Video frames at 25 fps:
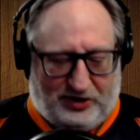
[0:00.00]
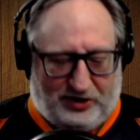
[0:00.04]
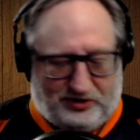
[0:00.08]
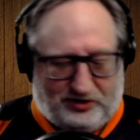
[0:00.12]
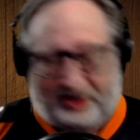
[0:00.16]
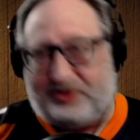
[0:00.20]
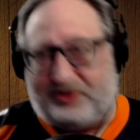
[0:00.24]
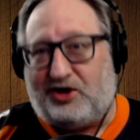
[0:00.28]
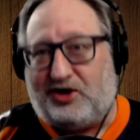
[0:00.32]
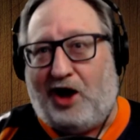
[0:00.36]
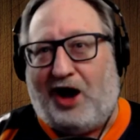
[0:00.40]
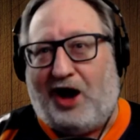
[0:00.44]

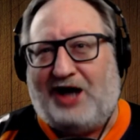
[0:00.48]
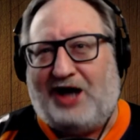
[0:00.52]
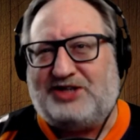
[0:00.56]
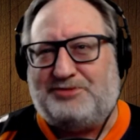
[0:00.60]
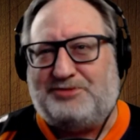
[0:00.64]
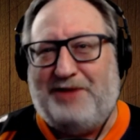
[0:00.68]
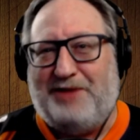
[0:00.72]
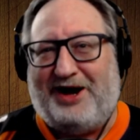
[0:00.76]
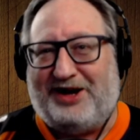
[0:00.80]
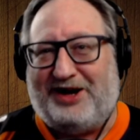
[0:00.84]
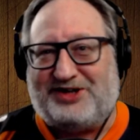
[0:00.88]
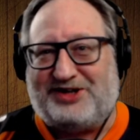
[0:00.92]
like
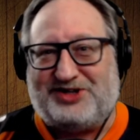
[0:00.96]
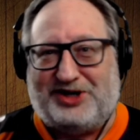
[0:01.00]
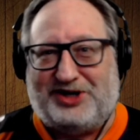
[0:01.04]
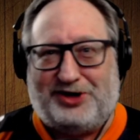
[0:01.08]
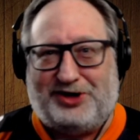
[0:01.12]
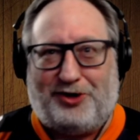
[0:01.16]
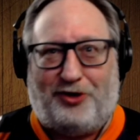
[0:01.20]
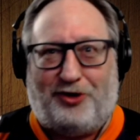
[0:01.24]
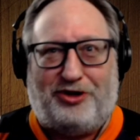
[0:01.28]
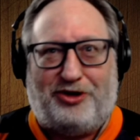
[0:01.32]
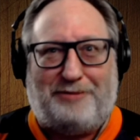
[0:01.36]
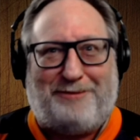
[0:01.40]
cosmetics can
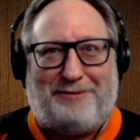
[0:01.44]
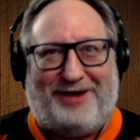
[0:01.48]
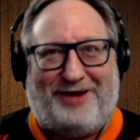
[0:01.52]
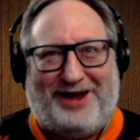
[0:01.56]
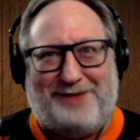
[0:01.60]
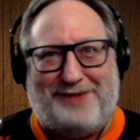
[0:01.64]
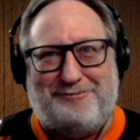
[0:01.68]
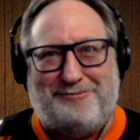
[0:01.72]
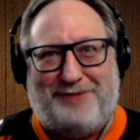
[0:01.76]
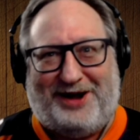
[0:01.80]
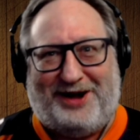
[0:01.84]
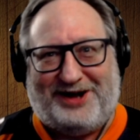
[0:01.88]
go to the
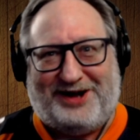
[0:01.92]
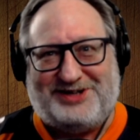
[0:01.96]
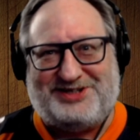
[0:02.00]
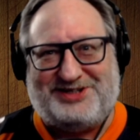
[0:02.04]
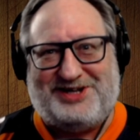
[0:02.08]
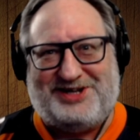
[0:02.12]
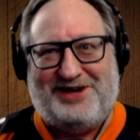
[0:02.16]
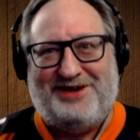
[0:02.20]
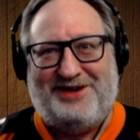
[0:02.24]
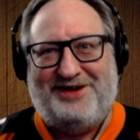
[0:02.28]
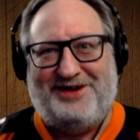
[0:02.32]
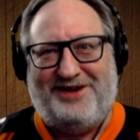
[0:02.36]
plant
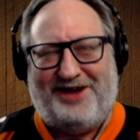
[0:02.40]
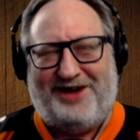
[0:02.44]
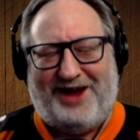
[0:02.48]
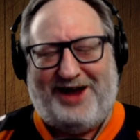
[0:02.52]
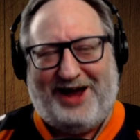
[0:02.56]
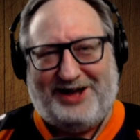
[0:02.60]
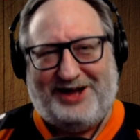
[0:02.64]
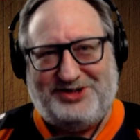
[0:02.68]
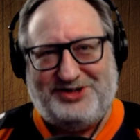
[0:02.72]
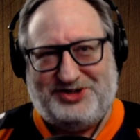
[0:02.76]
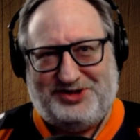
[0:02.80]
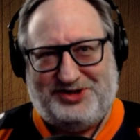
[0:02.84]
based
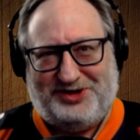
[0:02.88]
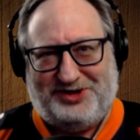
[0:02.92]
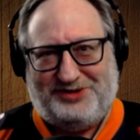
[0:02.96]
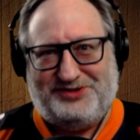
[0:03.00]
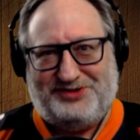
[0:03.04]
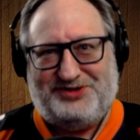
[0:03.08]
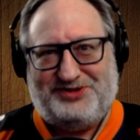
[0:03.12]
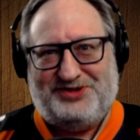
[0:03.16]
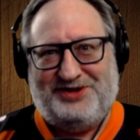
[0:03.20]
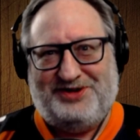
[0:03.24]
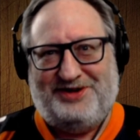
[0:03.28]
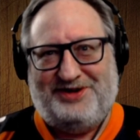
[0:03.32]
adjuvants.